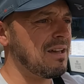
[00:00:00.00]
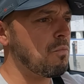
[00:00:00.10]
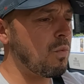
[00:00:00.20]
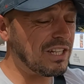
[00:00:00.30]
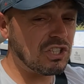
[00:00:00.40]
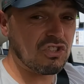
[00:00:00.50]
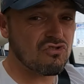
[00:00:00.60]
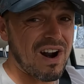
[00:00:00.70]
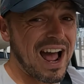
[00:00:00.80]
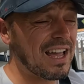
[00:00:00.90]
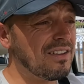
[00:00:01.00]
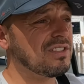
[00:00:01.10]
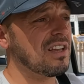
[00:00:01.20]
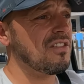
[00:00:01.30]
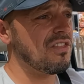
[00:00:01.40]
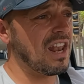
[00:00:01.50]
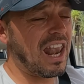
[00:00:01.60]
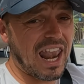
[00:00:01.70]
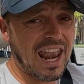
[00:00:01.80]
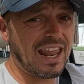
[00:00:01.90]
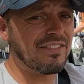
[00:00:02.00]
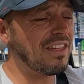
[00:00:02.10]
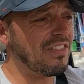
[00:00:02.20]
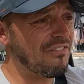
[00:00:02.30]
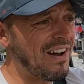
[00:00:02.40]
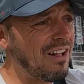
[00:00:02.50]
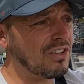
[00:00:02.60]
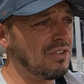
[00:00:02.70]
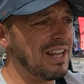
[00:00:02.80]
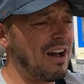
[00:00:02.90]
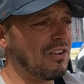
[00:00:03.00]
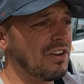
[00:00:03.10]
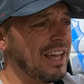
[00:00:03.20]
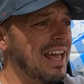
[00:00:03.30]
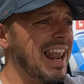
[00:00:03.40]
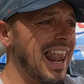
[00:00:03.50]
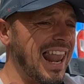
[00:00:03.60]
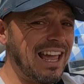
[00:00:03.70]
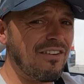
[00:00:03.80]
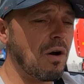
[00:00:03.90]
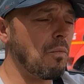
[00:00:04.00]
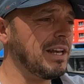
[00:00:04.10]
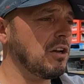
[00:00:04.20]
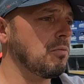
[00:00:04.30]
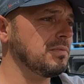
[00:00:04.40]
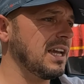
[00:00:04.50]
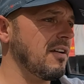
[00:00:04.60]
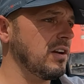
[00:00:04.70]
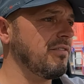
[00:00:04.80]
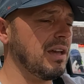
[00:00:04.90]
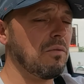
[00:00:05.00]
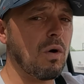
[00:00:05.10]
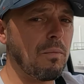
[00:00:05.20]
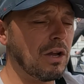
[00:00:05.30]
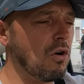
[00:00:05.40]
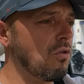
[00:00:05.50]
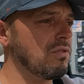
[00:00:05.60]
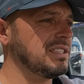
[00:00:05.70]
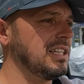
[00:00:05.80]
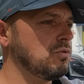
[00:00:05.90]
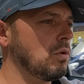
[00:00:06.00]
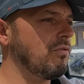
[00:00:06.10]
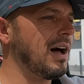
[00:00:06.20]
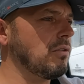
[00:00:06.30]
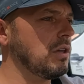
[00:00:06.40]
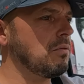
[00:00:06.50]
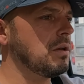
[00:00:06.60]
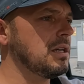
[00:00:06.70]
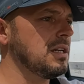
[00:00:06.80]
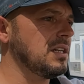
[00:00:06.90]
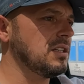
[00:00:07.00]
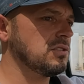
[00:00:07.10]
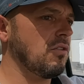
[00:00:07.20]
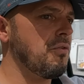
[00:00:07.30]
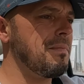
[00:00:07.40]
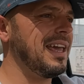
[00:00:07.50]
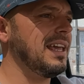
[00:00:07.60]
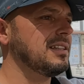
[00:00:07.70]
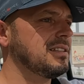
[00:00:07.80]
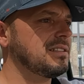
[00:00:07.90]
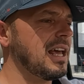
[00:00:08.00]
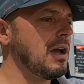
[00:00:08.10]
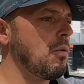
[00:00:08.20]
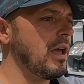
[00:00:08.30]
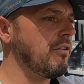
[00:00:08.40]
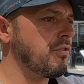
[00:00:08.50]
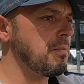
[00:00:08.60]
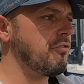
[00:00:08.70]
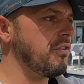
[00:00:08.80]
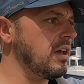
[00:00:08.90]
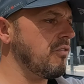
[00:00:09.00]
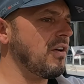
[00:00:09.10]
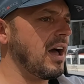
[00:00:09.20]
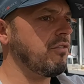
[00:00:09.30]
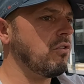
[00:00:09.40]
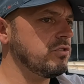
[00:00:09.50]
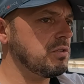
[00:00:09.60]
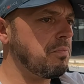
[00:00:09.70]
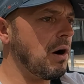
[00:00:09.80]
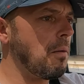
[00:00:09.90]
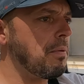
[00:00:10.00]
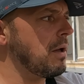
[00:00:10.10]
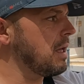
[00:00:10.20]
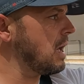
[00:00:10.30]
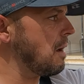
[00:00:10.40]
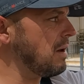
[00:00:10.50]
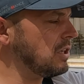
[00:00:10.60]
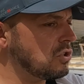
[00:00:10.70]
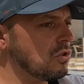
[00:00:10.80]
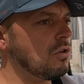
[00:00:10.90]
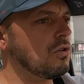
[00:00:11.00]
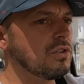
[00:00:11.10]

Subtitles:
which drives the value down on it later on when you come to get rid of it, what we call residual value. So for me, stay away from a Fiat 500 pop and make sure